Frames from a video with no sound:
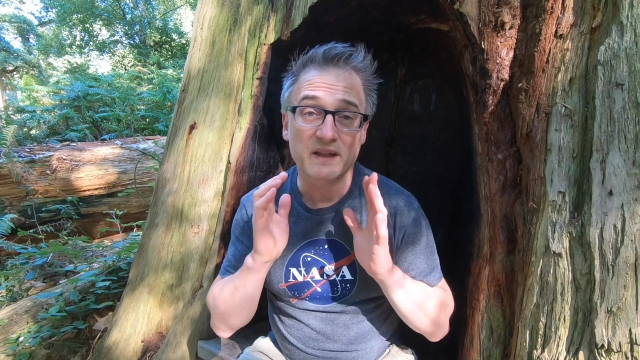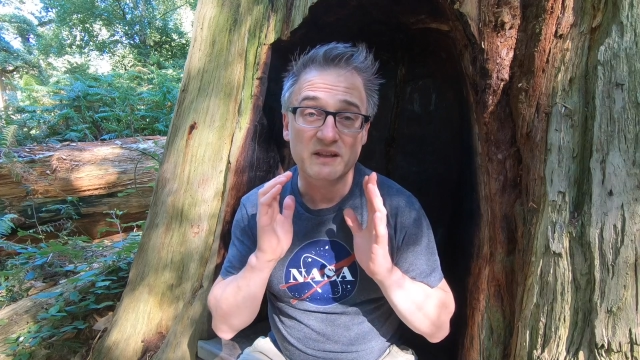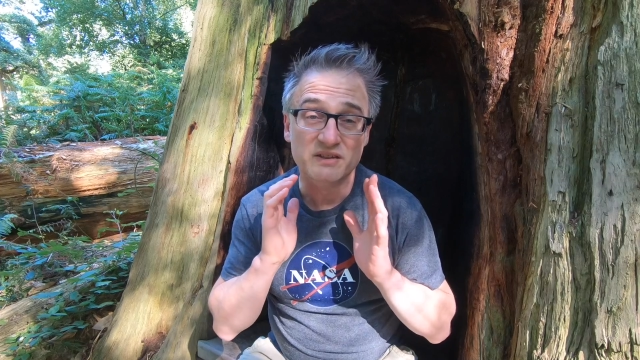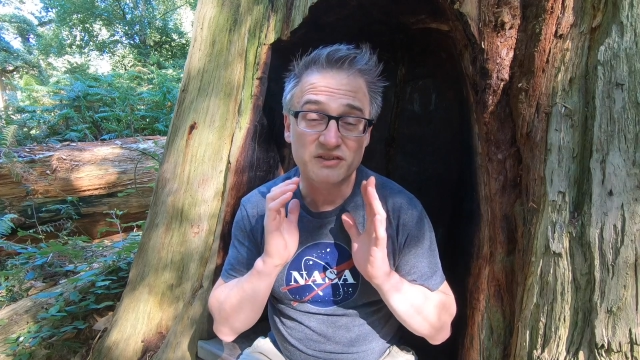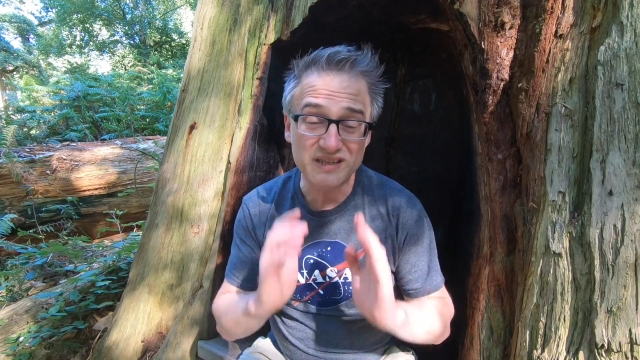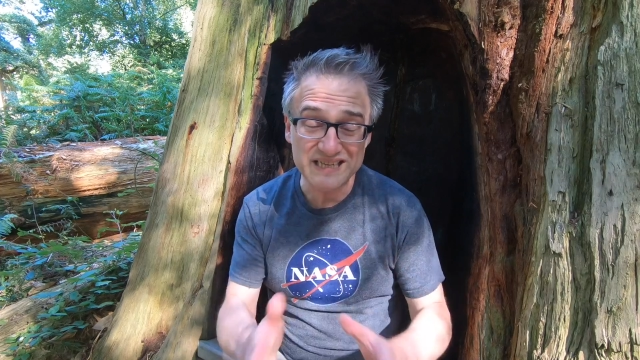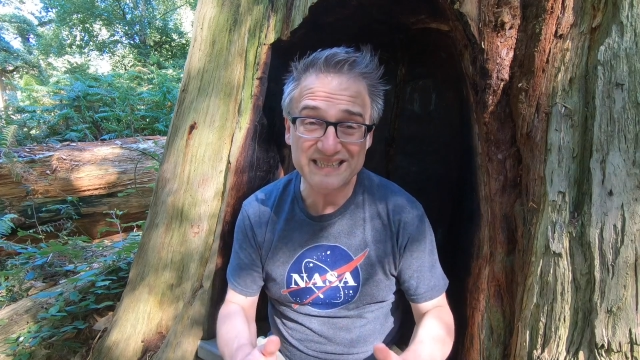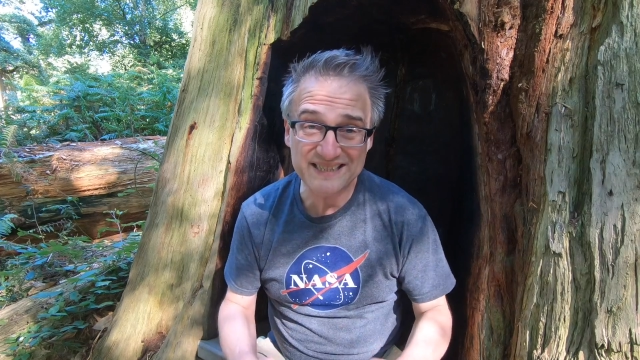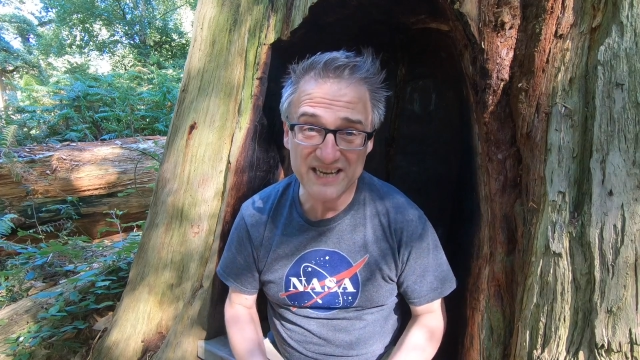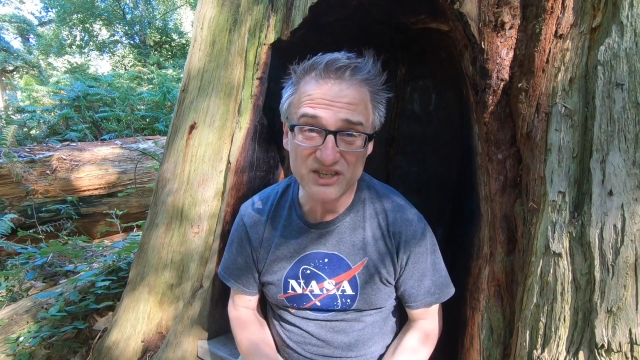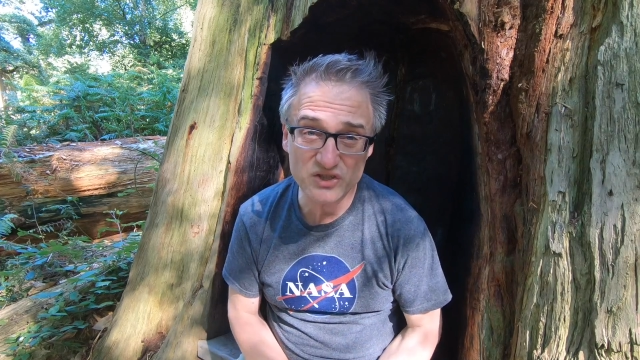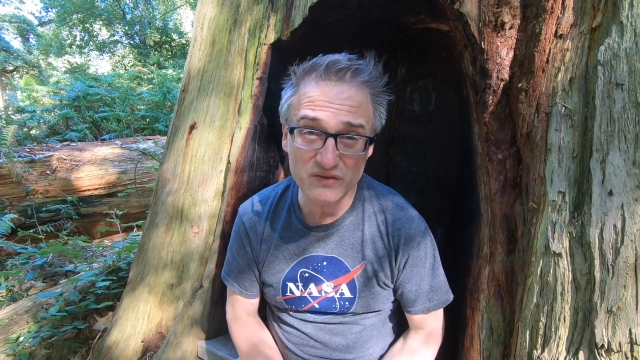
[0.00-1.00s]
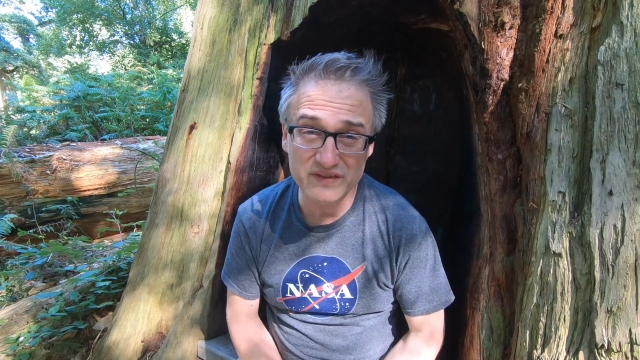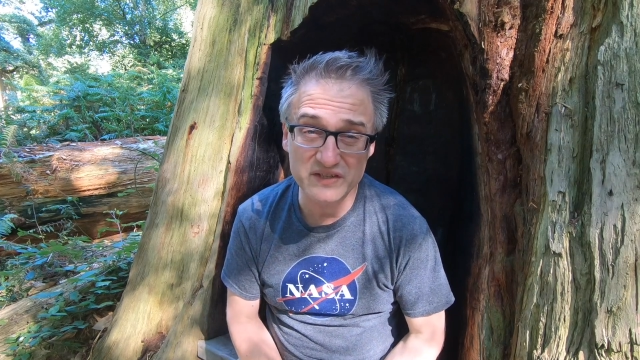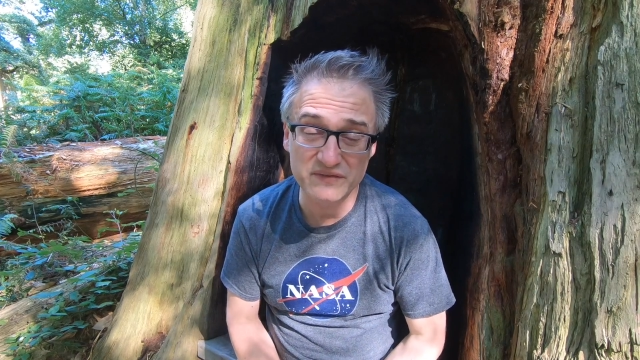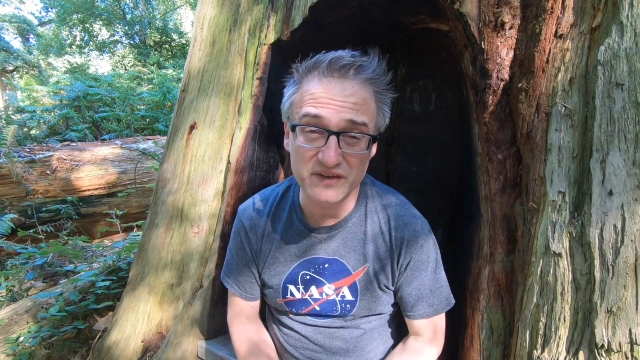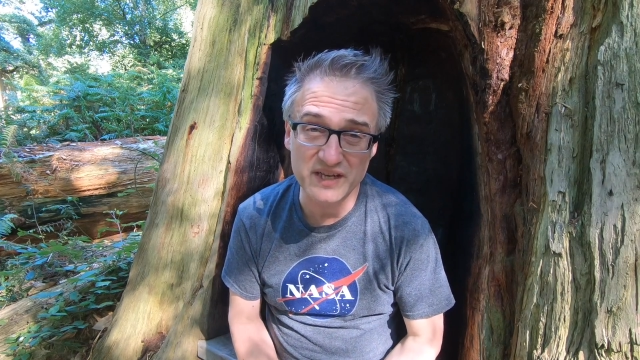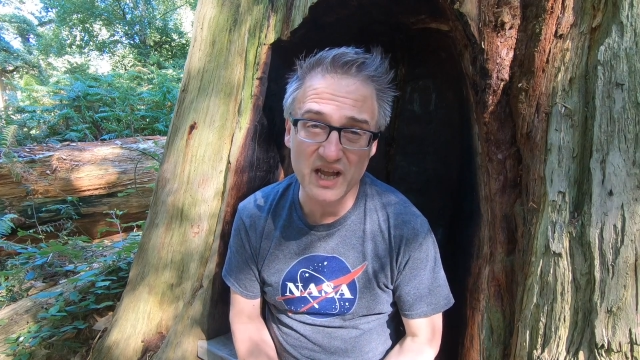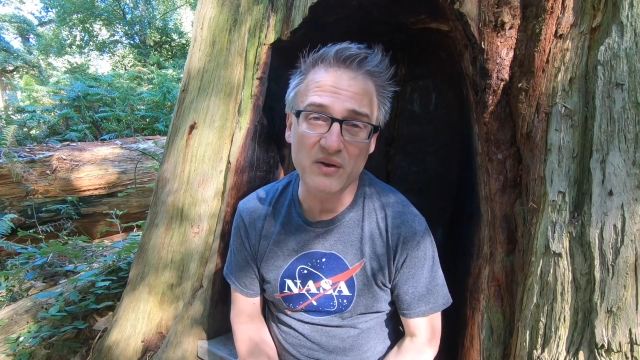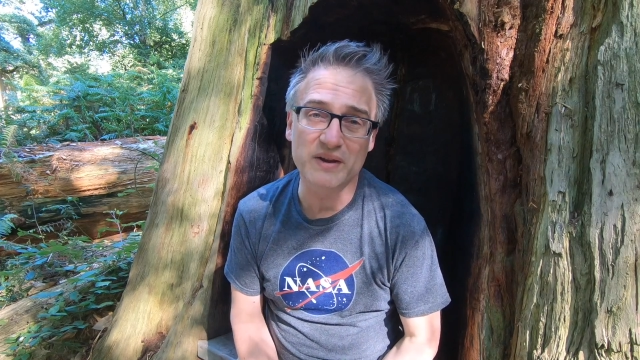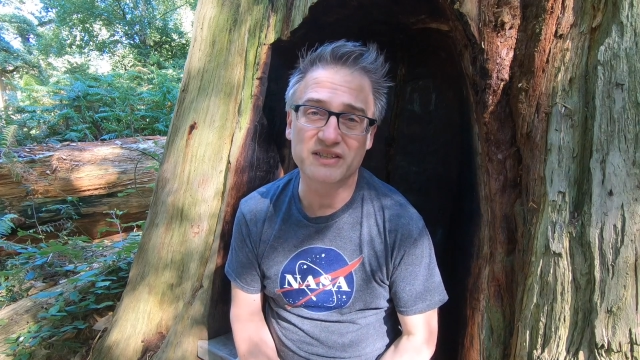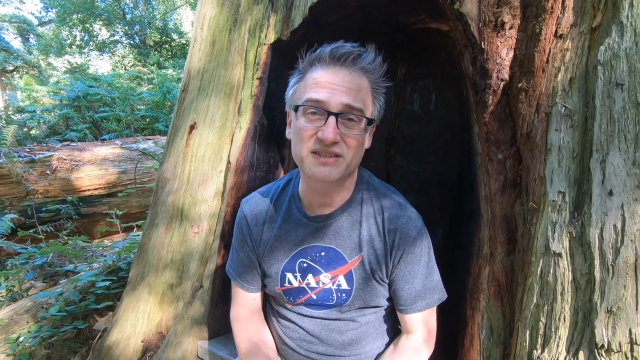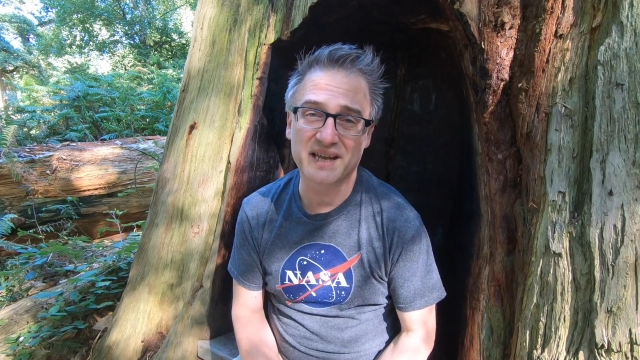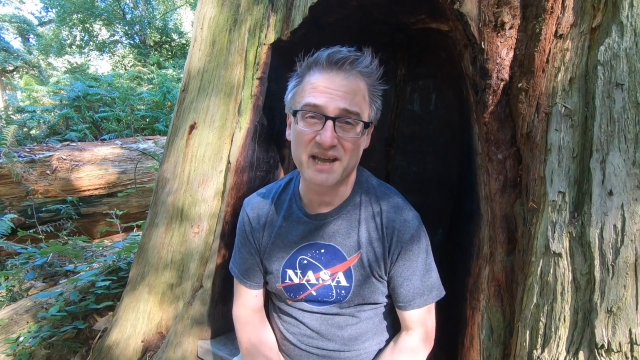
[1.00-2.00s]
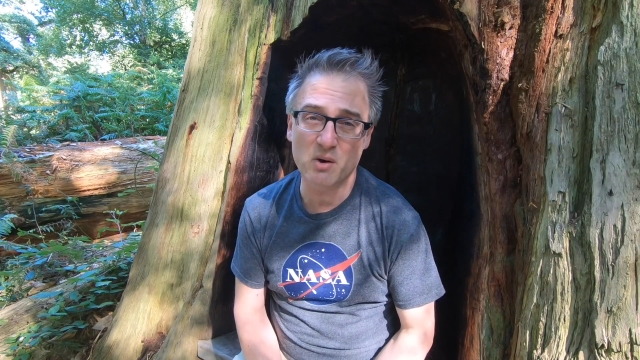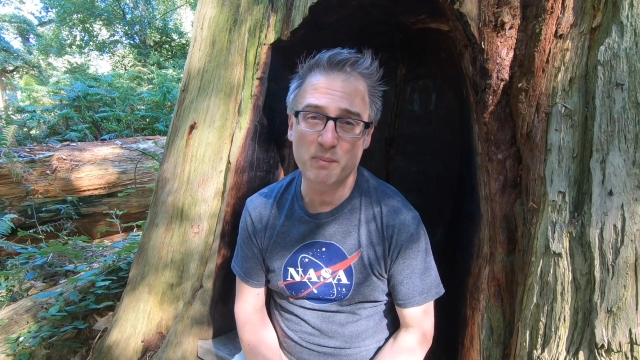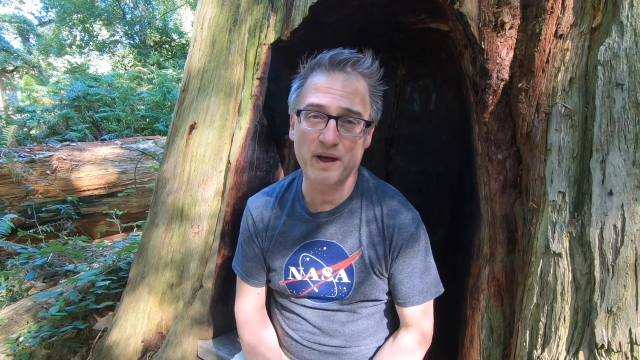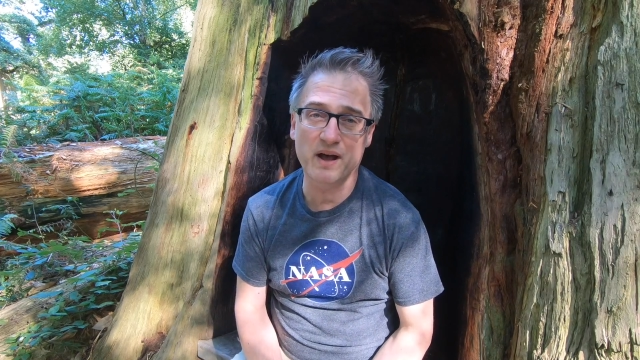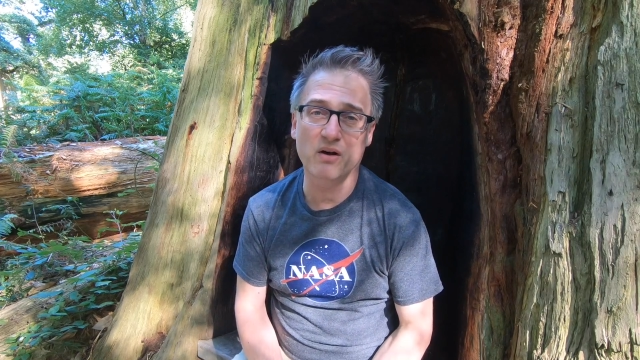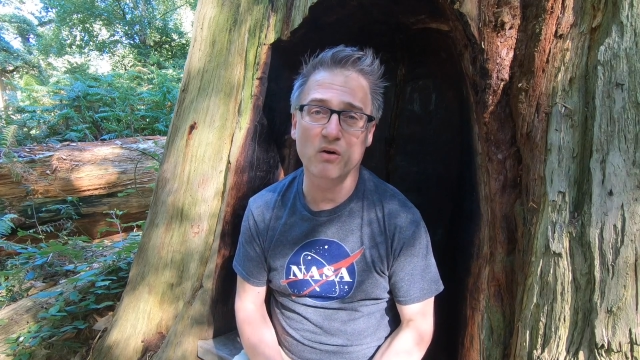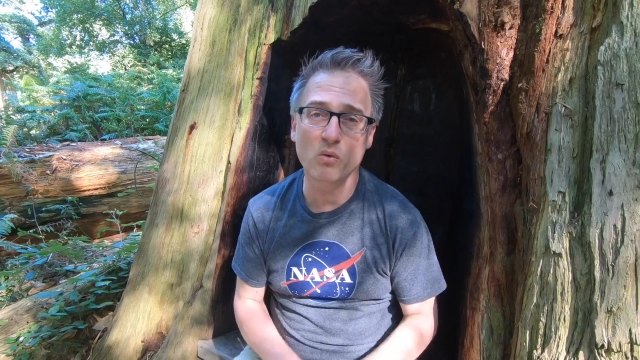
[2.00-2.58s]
So the intention of this video is to help out